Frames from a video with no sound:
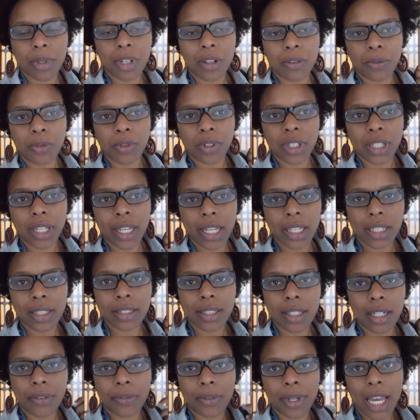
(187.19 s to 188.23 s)
And I've realized
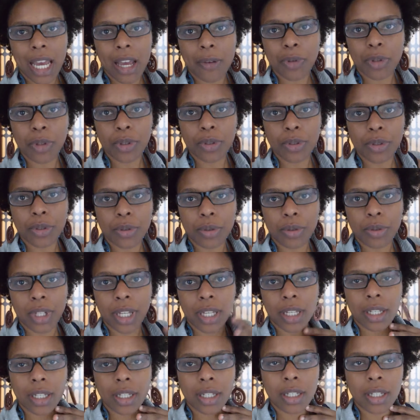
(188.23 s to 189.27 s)
that if I have to do
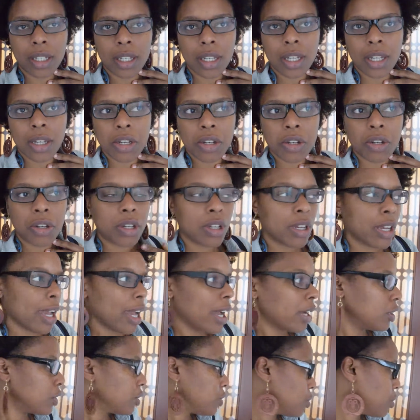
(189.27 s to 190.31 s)
like
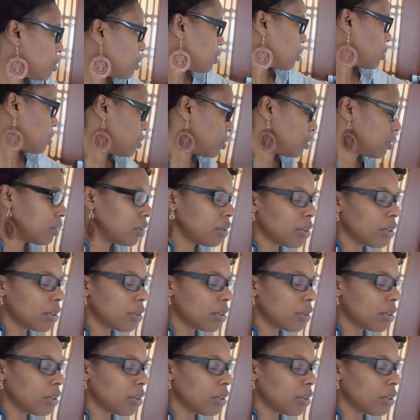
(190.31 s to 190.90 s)
actual